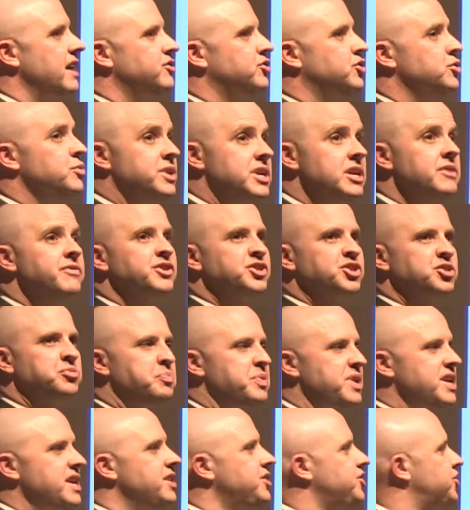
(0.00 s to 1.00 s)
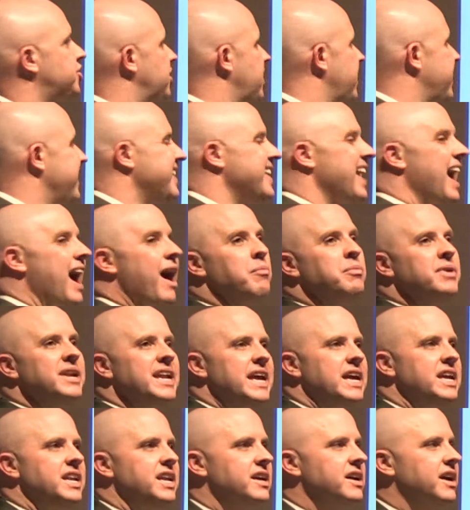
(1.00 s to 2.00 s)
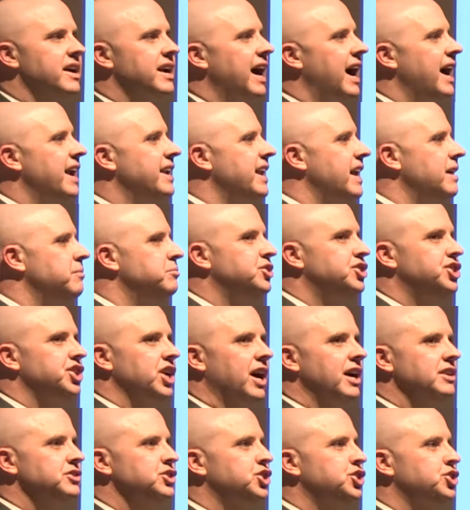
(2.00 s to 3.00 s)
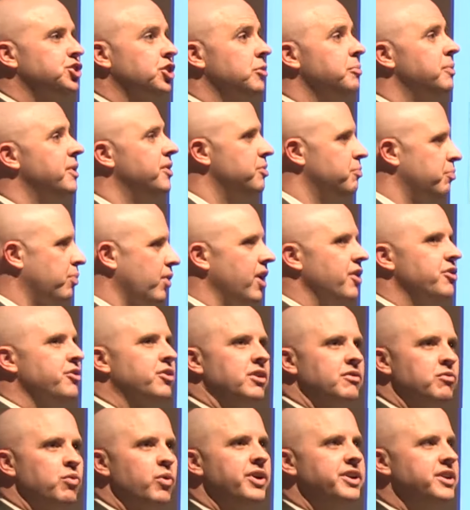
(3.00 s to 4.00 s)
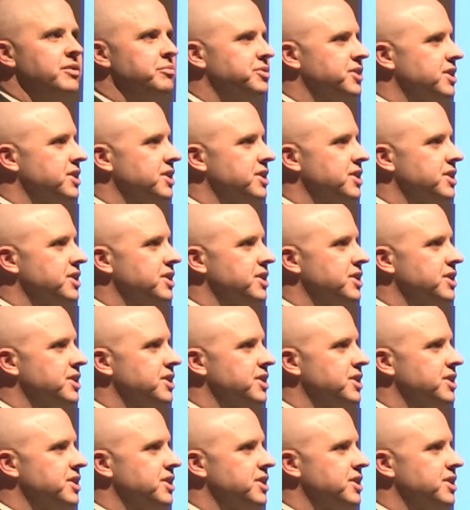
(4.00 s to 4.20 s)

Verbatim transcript: to give a speech nominating a guy named John Sherman, brother of William